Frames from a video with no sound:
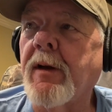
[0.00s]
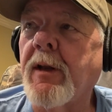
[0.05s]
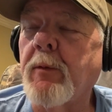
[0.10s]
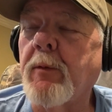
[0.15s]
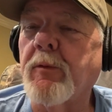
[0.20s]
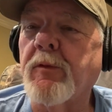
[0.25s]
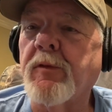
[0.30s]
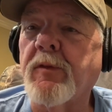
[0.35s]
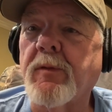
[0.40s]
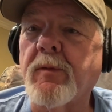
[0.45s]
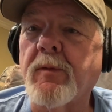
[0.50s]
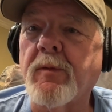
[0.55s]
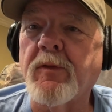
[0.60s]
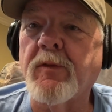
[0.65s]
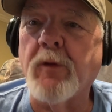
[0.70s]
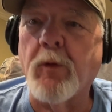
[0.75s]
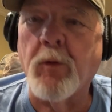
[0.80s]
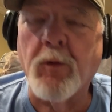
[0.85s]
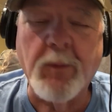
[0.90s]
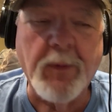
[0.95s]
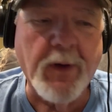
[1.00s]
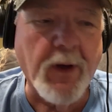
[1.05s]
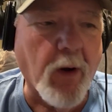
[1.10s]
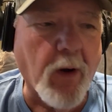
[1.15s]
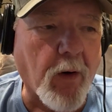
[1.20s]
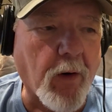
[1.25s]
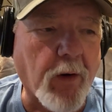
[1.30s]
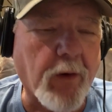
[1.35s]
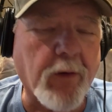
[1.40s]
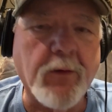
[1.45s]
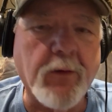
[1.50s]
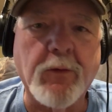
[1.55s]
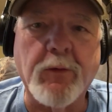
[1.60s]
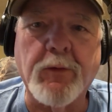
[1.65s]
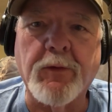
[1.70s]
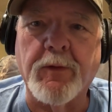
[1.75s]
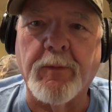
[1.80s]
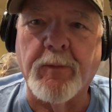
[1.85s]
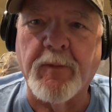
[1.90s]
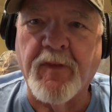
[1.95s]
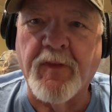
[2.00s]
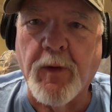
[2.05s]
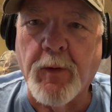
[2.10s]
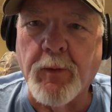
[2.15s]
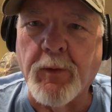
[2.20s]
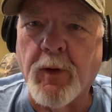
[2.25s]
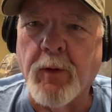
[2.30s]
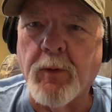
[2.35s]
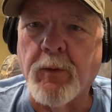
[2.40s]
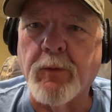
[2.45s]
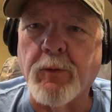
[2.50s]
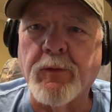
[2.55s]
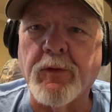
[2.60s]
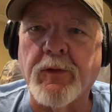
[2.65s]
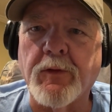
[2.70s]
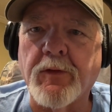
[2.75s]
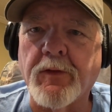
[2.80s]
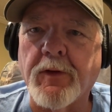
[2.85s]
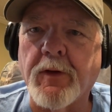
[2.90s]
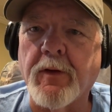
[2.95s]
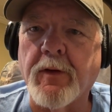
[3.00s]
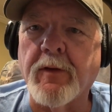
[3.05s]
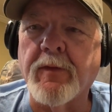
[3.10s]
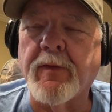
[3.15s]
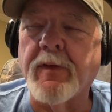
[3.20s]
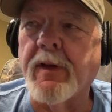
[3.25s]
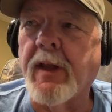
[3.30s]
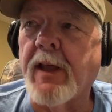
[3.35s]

and he was showing me articles and photos and stuff.